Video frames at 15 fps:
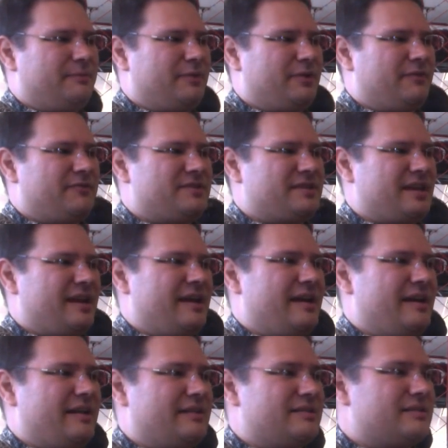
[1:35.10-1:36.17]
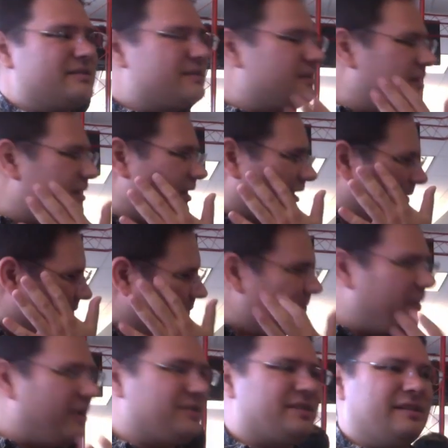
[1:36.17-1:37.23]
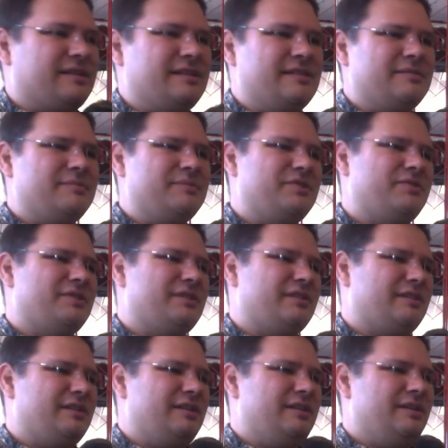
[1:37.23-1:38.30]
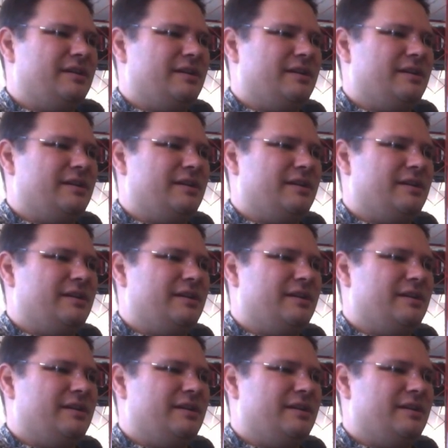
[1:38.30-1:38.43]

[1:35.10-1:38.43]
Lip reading: We've scanned a couple mausoleums recently.